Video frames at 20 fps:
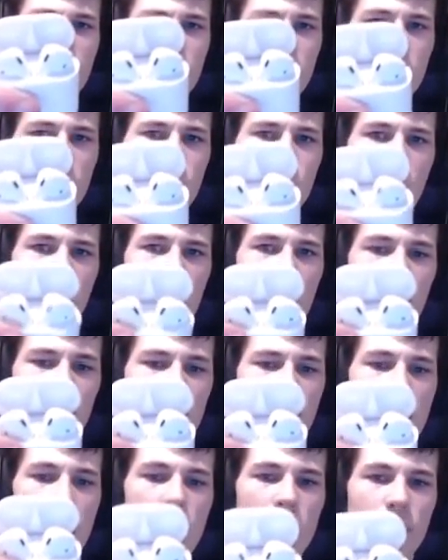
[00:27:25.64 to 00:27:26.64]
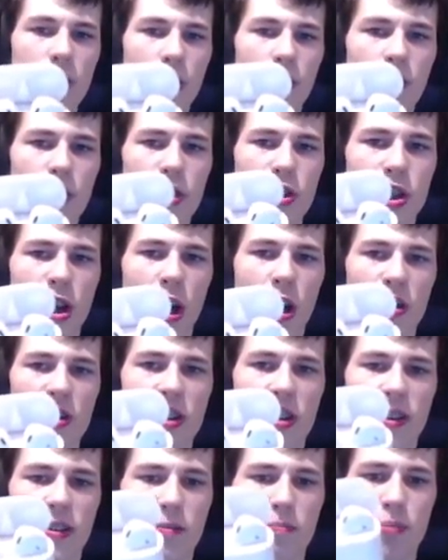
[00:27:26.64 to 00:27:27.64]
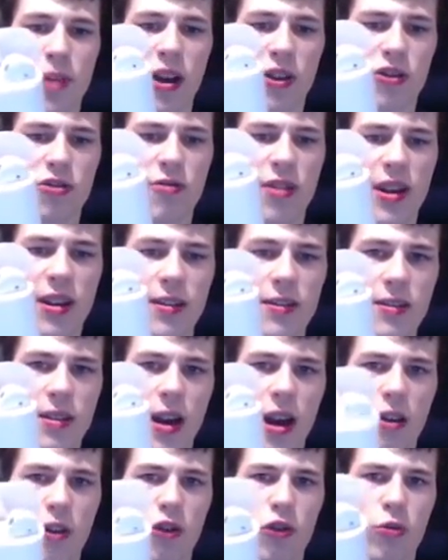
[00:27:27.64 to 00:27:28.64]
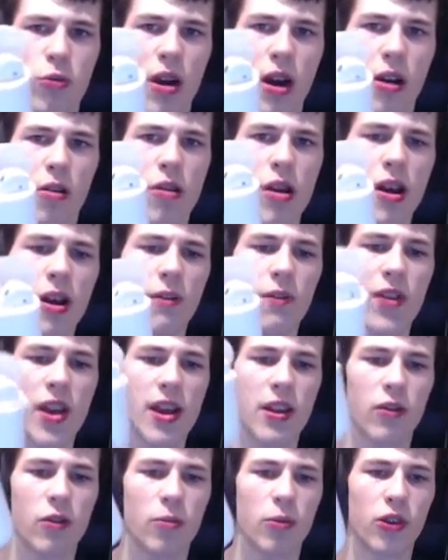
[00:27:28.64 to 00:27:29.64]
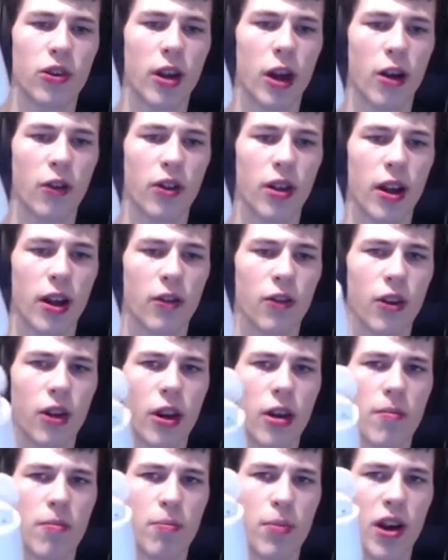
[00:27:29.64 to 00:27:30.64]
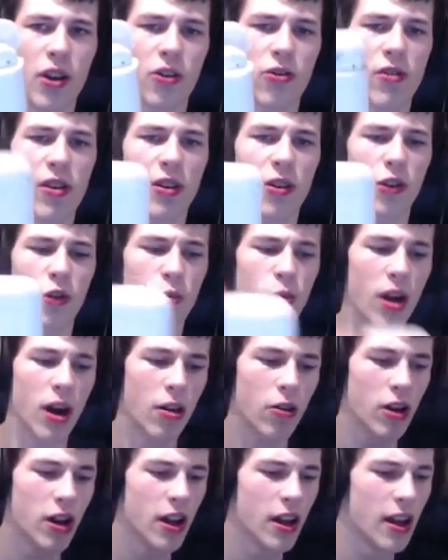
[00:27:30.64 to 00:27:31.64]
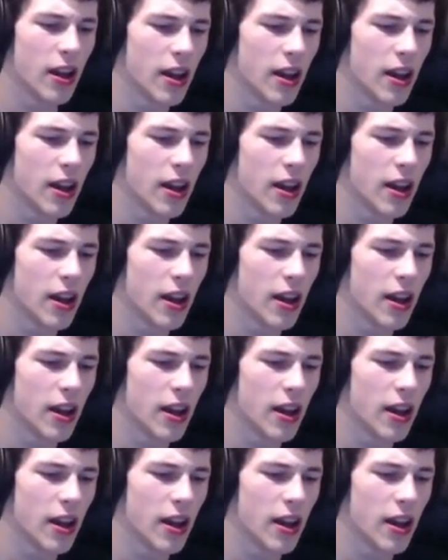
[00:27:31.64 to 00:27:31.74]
as well is really good for charging. There's a battery inside as well. These themselves have batteries as well.